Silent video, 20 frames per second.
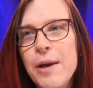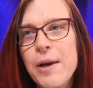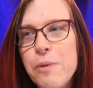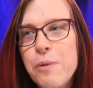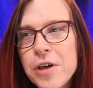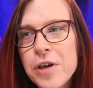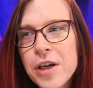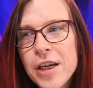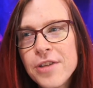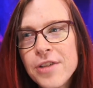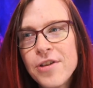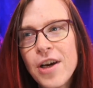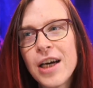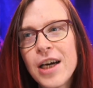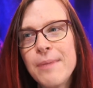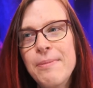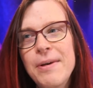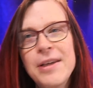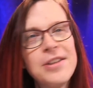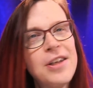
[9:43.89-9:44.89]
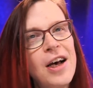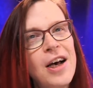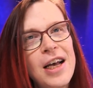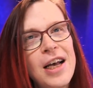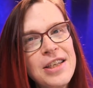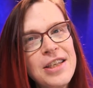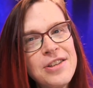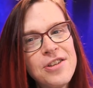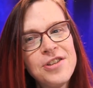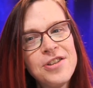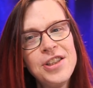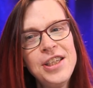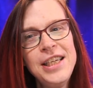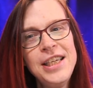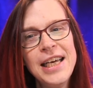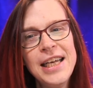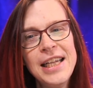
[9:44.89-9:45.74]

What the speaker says: We're gonna talk about SRT,